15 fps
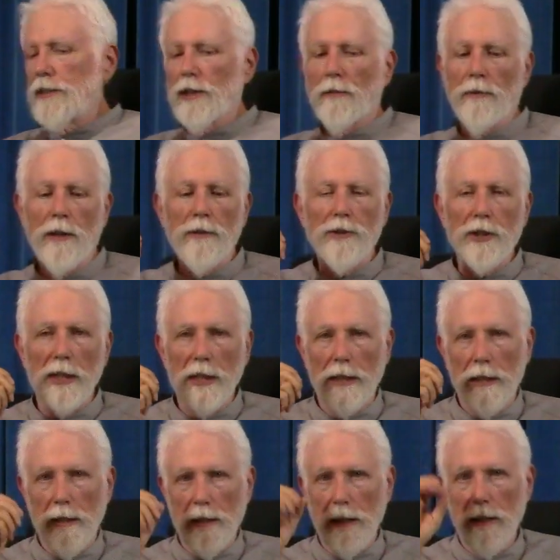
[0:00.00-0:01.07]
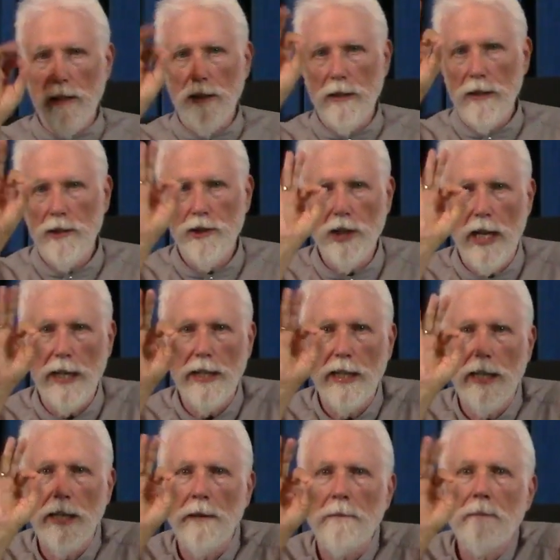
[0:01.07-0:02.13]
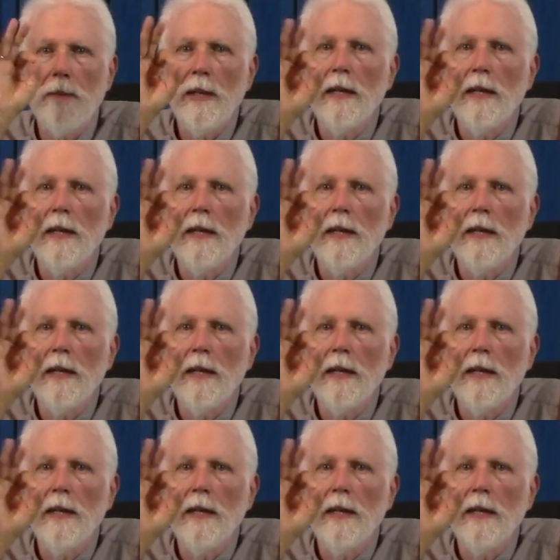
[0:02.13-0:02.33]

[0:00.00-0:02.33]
Tarucci shaking,